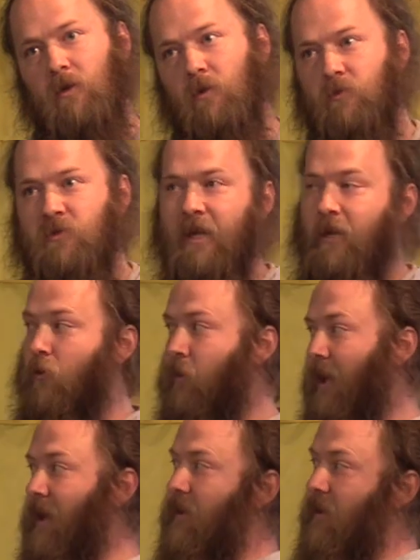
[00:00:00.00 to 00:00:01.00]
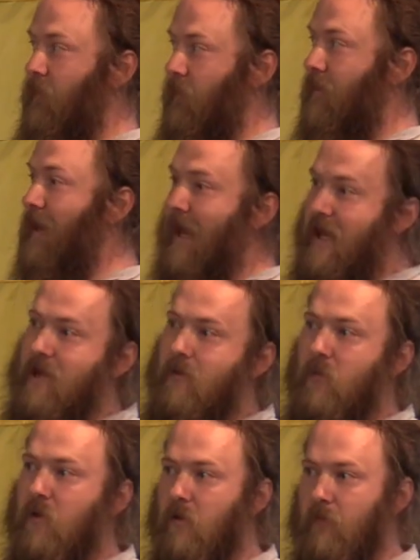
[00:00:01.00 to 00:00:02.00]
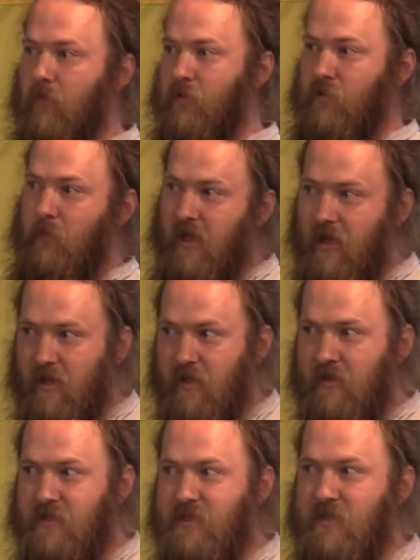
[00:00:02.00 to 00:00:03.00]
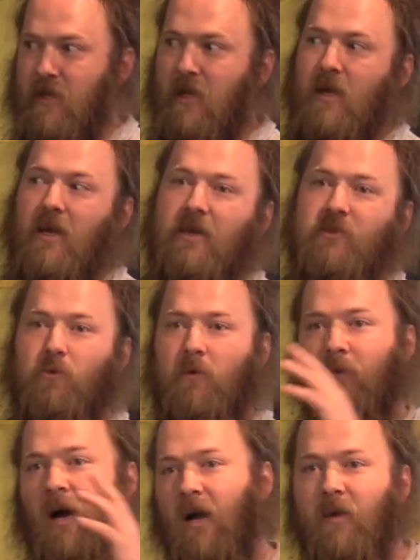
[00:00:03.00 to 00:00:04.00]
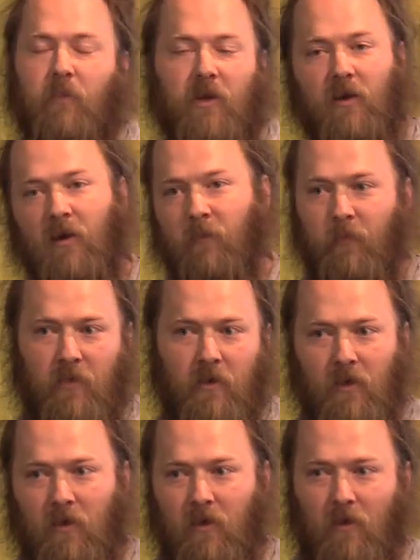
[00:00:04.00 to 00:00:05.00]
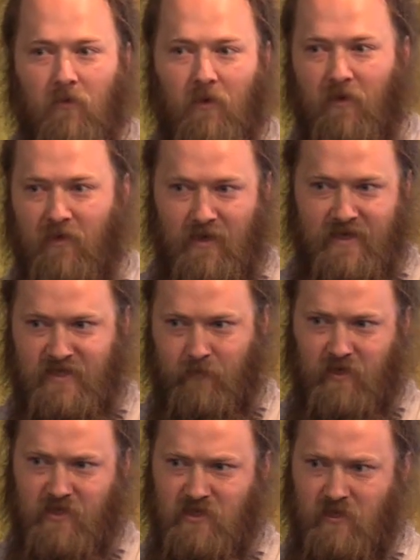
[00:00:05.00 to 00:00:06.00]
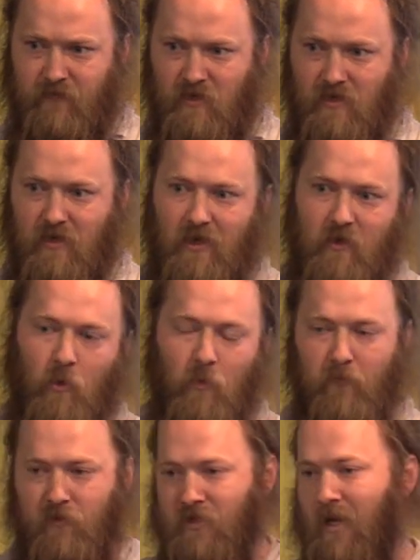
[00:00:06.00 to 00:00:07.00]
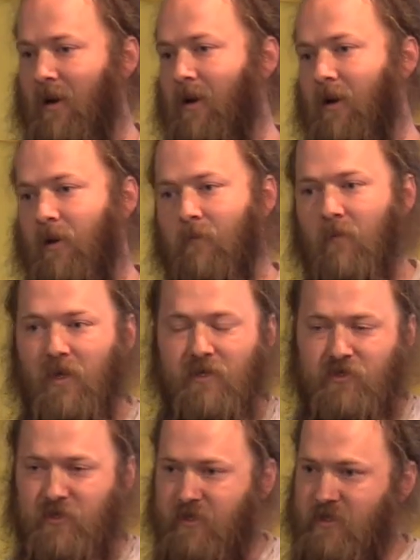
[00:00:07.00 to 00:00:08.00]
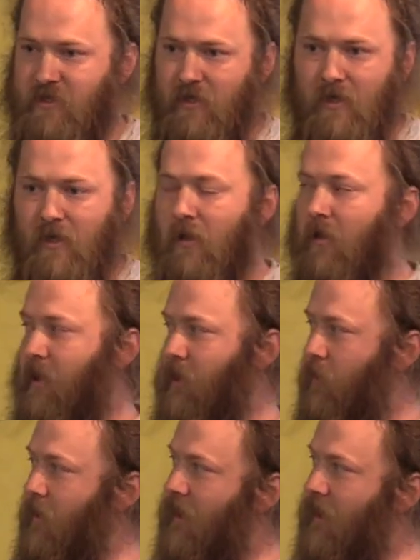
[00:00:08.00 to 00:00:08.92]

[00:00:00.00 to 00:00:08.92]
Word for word: know, tailgating the name of those pigs and sort of hyping up a lot of the aspects of it. And over time, it's just, you know,